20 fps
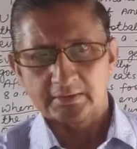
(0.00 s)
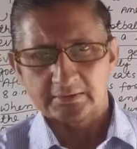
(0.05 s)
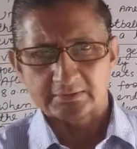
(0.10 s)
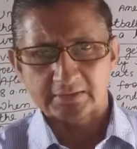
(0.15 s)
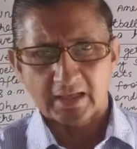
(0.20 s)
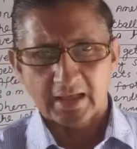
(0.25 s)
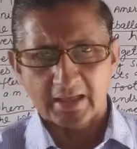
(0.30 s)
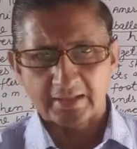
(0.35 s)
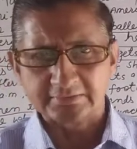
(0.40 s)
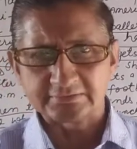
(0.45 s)
The
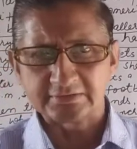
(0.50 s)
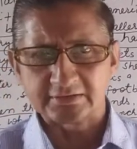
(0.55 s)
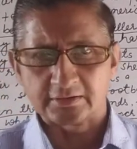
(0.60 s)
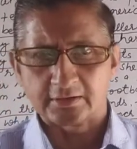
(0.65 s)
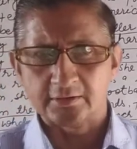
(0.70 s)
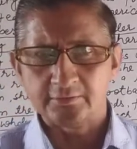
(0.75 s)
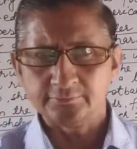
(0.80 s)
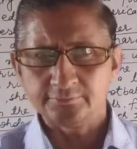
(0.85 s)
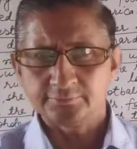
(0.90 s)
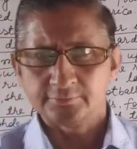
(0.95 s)
answer
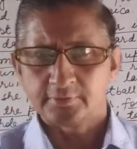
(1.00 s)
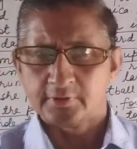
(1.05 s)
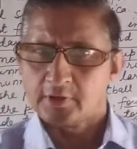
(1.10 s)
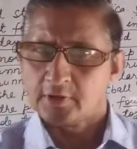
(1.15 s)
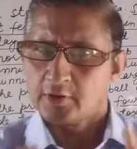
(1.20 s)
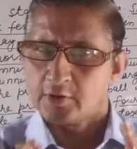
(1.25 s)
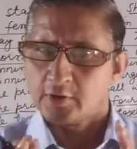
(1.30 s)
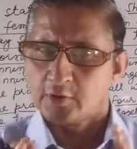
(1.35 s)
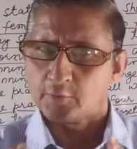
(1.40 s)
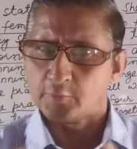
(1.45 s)
of
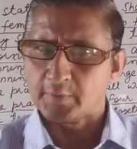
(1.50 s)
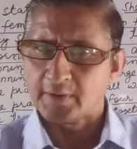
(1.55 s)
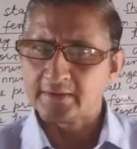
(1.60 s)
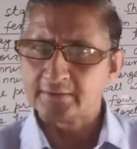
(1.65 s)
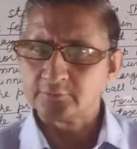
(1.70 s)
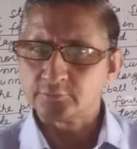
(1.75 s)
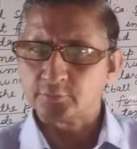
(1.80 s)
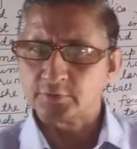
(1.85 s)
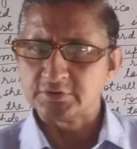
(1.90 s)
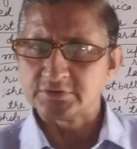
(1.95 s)

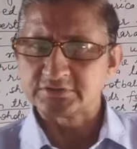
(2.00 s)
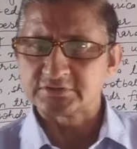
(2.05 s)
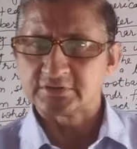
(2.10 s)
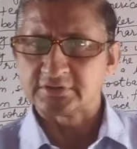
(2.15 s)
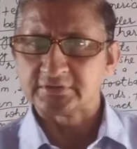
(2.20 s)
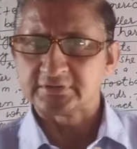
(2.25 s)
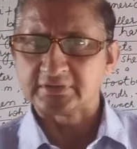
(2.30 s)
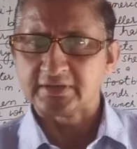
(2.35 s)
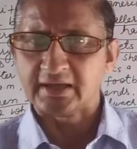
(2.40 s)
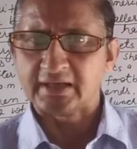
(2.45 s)
when
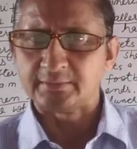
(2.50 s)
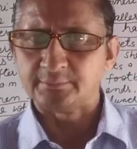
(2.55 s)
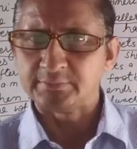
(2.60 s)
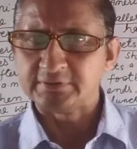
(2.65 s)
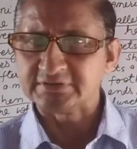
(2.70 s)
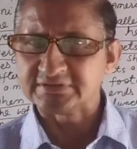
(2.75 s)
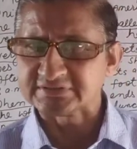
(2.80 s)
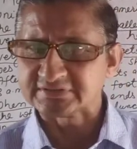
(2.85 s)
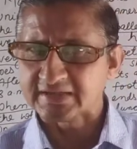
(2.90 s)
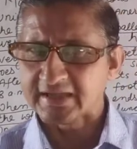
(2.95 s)
question can
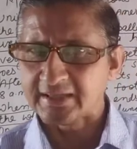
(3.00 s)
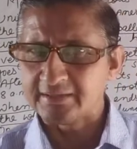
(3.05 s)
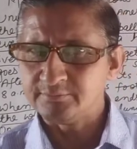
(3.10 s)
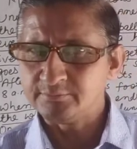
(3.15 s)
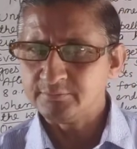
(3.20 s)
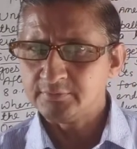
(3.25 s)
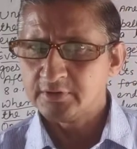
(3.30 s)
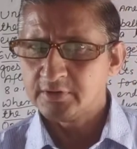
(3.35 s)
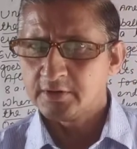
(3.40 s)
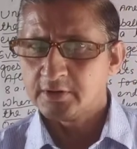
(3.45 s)
be time
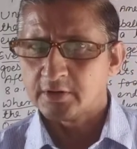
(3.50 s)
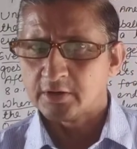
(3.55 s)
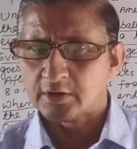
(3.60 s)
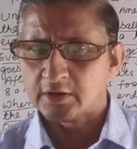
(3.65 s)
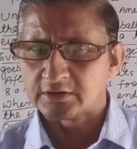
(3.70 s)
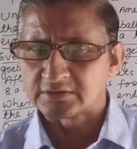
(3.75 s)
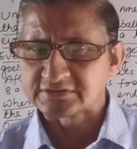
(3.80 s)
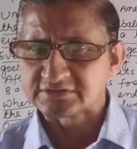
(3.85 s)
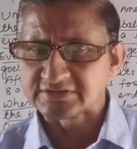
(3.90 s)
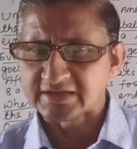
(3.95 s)

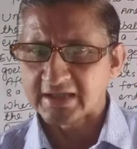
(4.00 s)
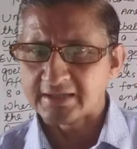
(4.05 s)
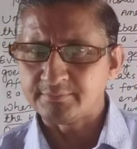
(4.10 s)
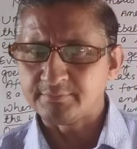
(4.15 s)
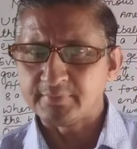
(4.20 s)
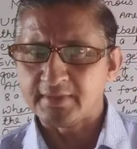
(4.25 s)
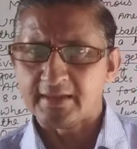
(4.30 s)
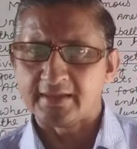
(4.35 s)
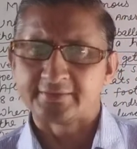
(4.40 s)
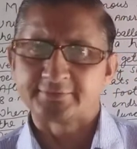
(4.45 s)
or time
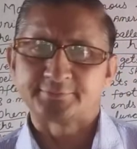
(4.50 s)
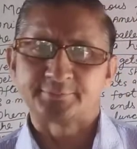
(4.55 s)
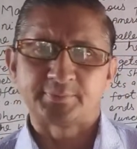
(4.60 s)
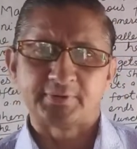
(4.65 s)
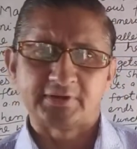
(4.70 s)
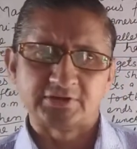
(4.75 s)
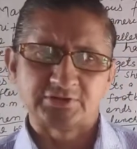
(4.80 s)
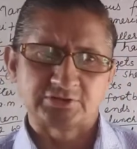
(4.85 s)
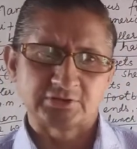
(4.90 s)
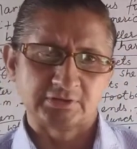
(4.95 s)

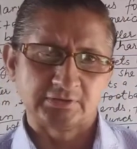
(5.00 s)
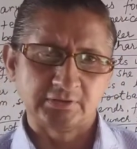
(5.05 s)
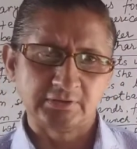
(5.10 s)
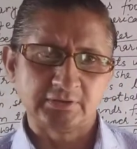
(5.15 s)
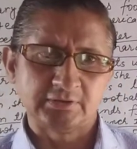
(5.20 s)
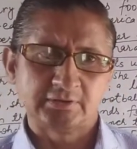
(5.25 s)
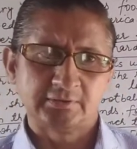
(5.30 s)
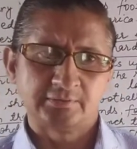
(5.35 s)
expression.